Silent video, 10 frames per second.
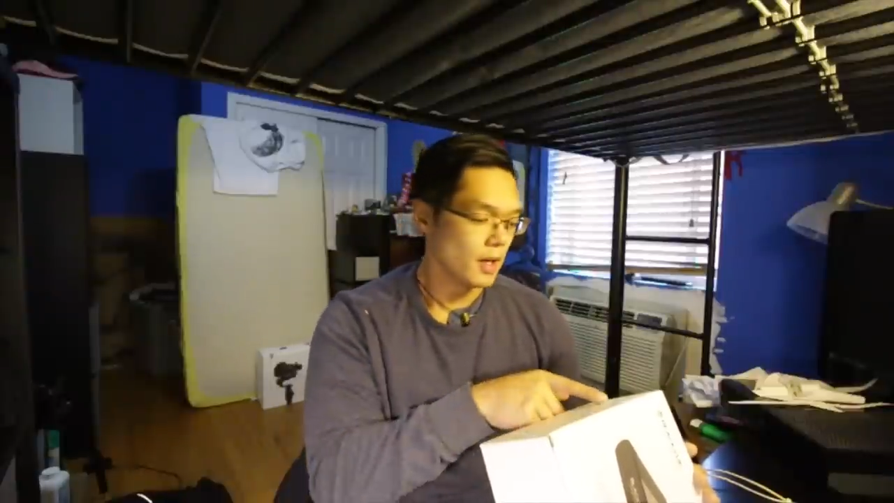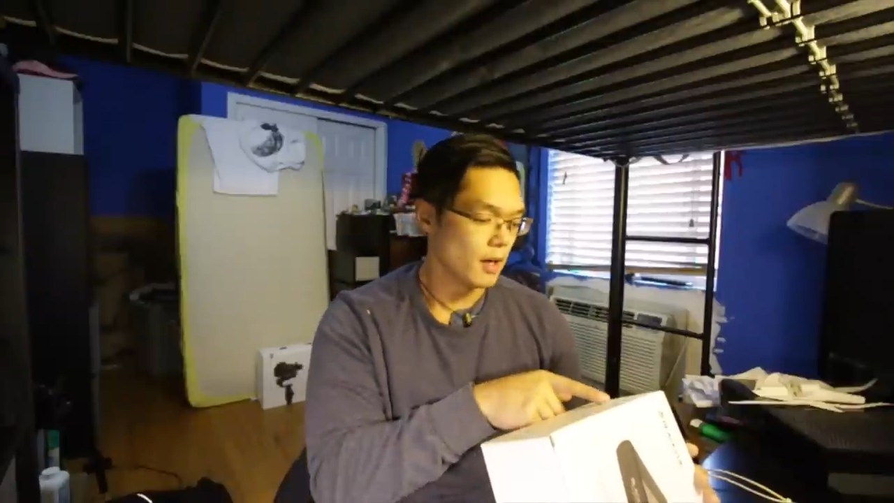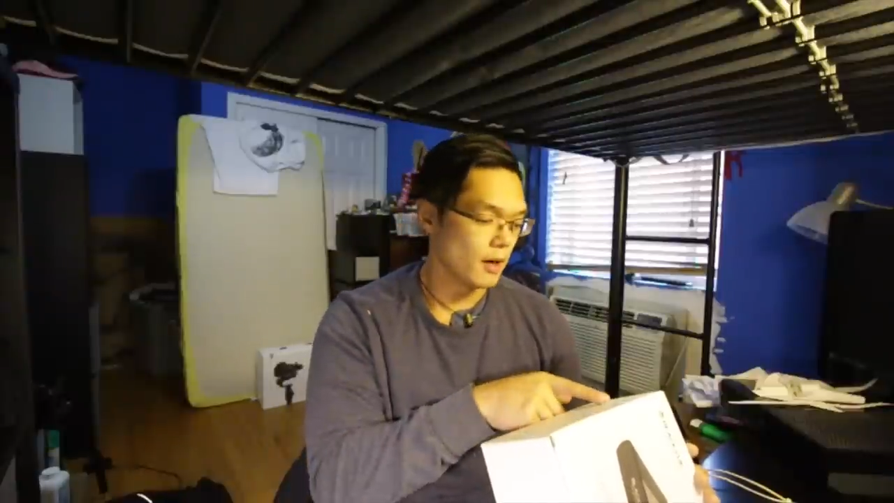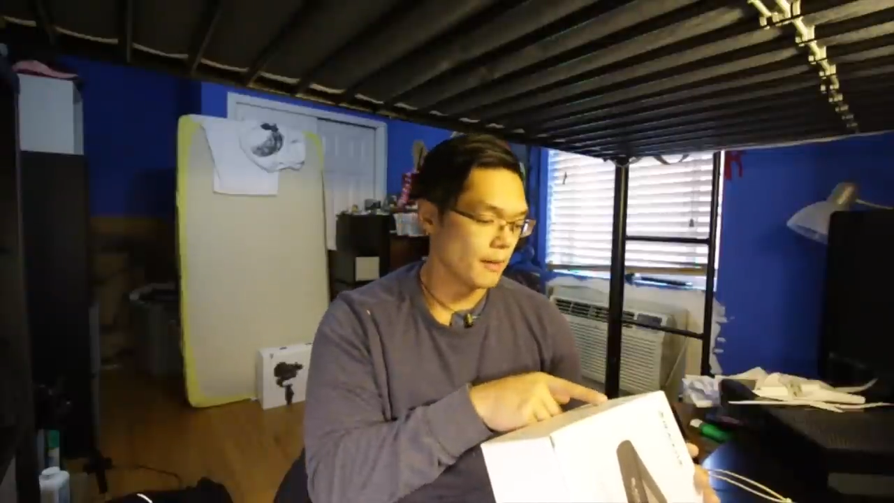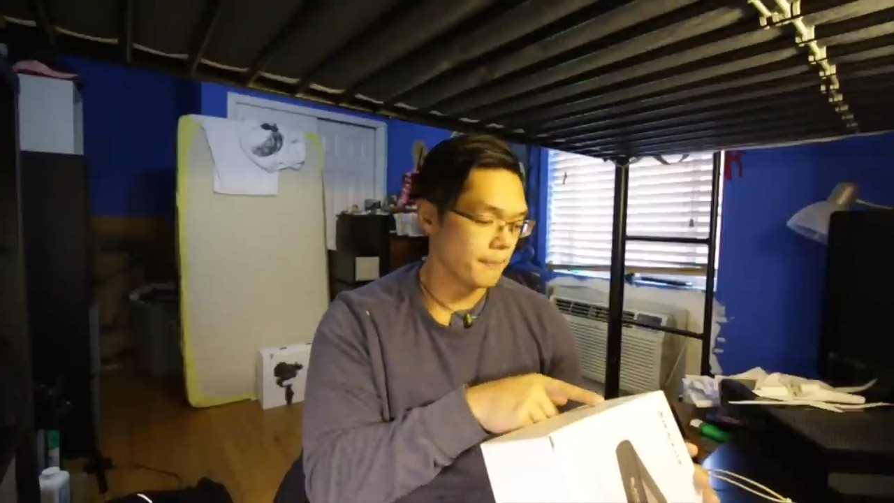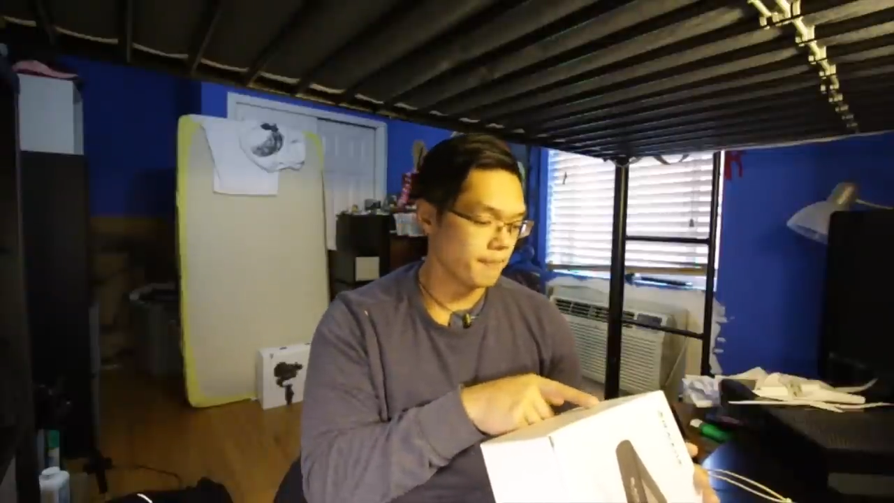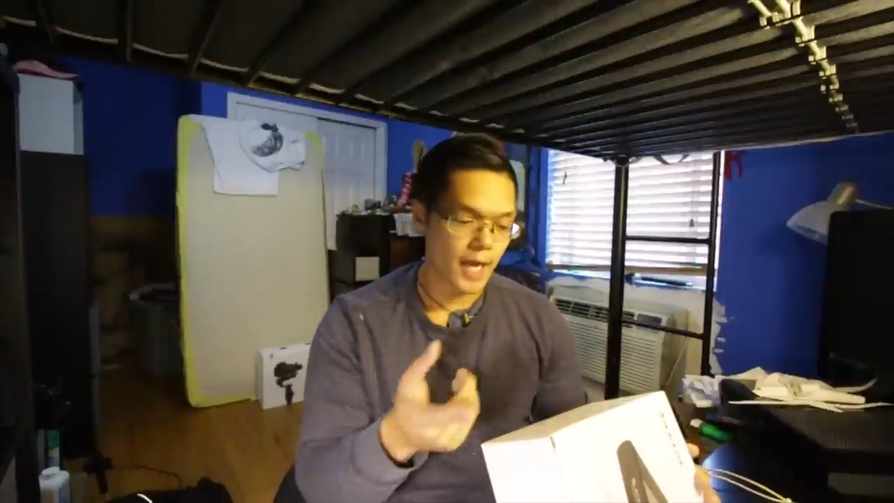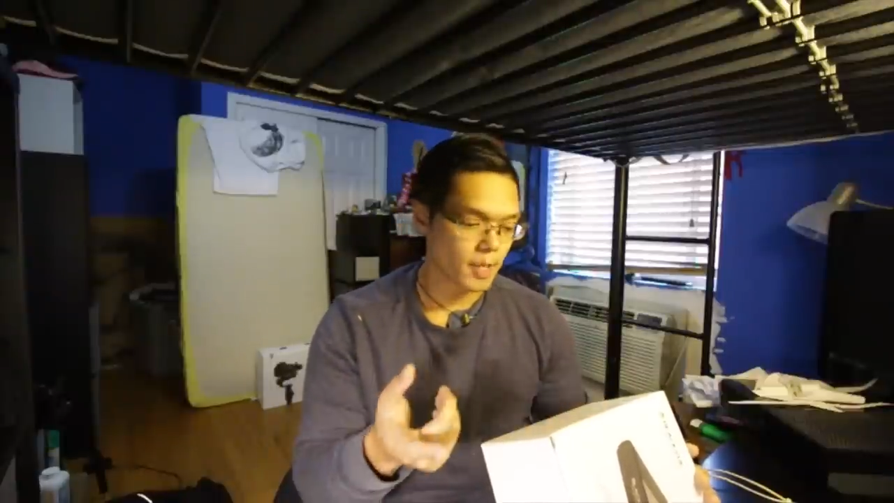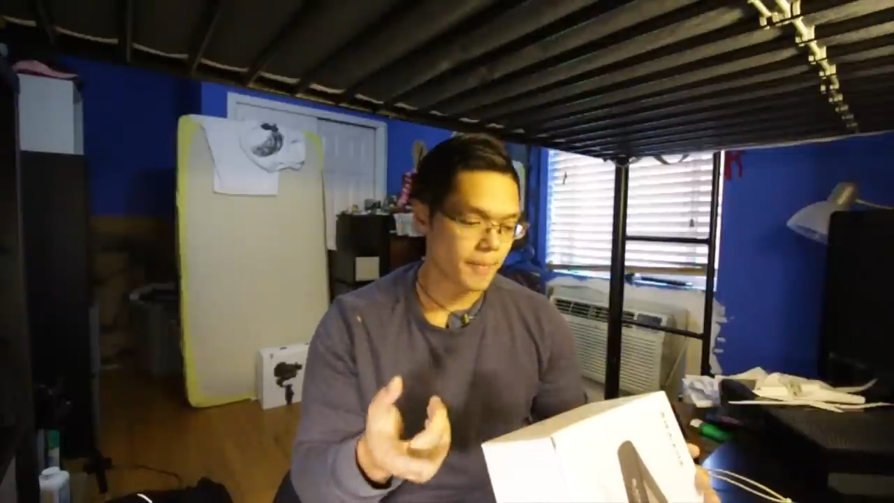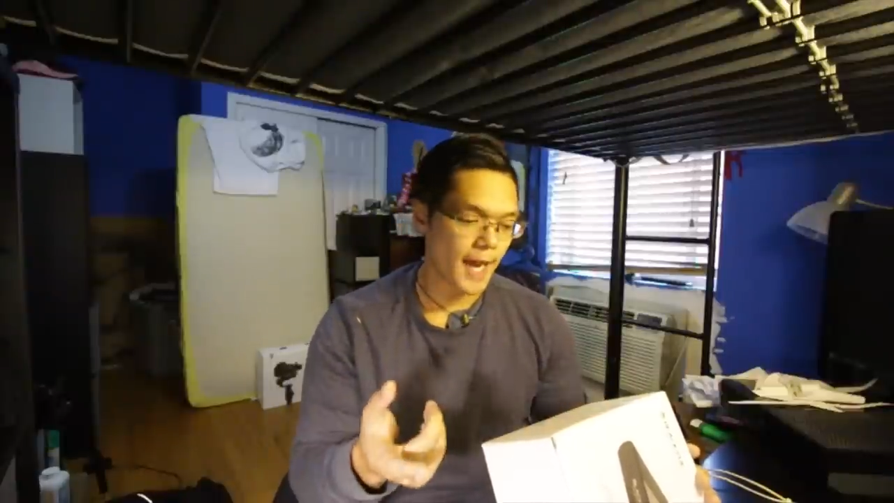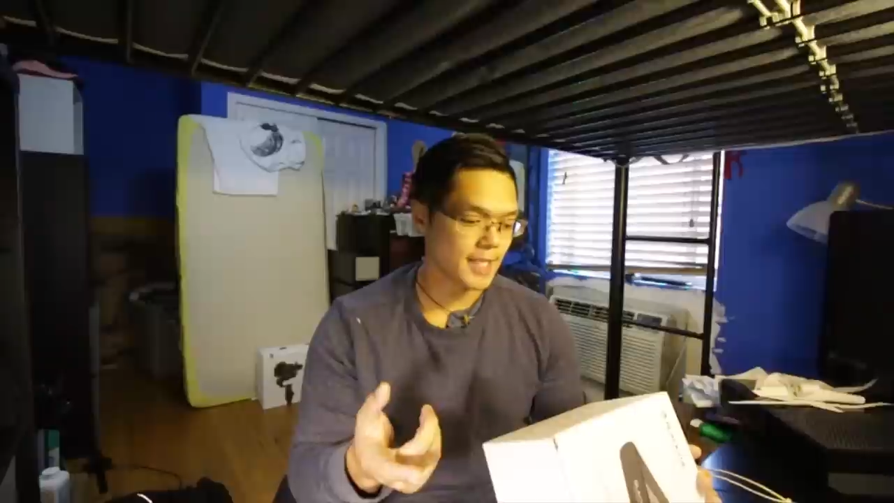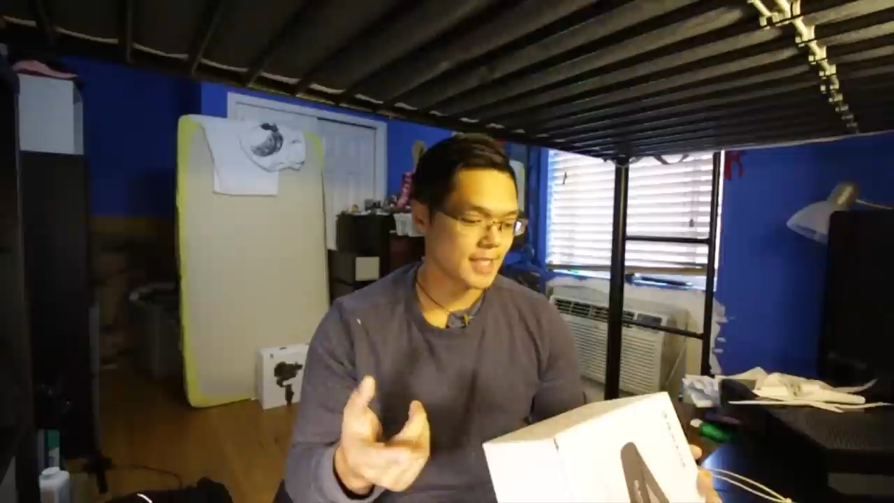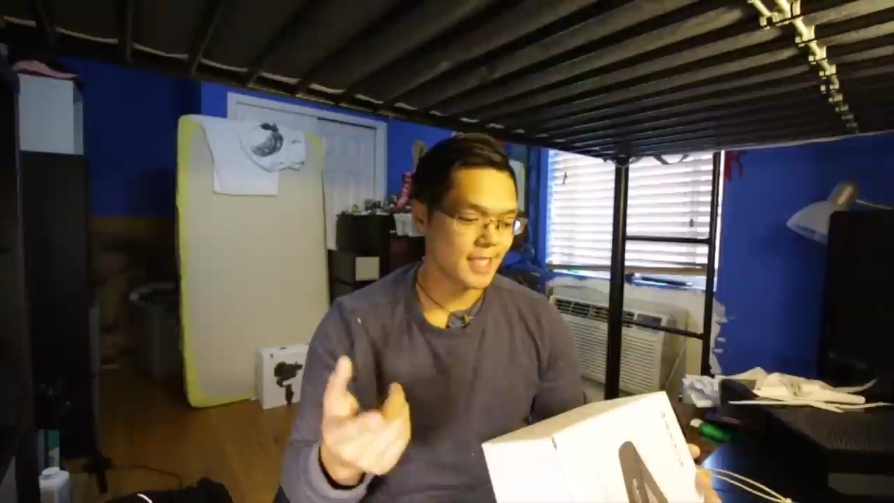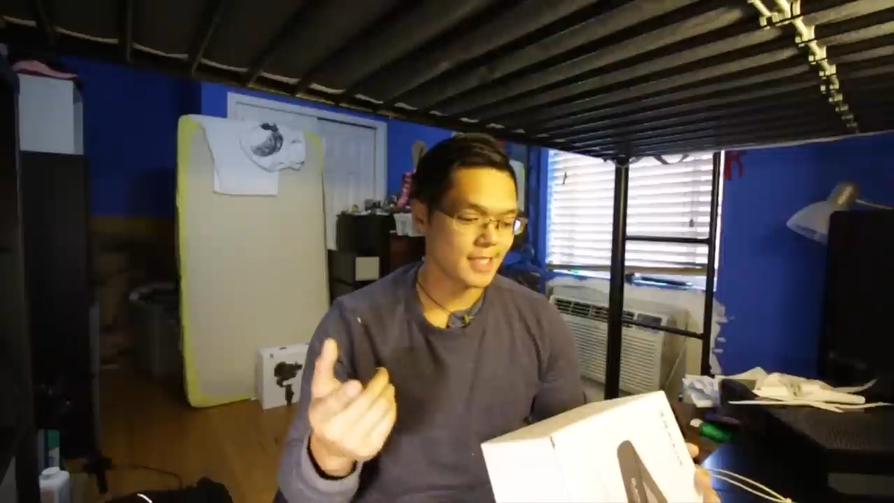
High capacity,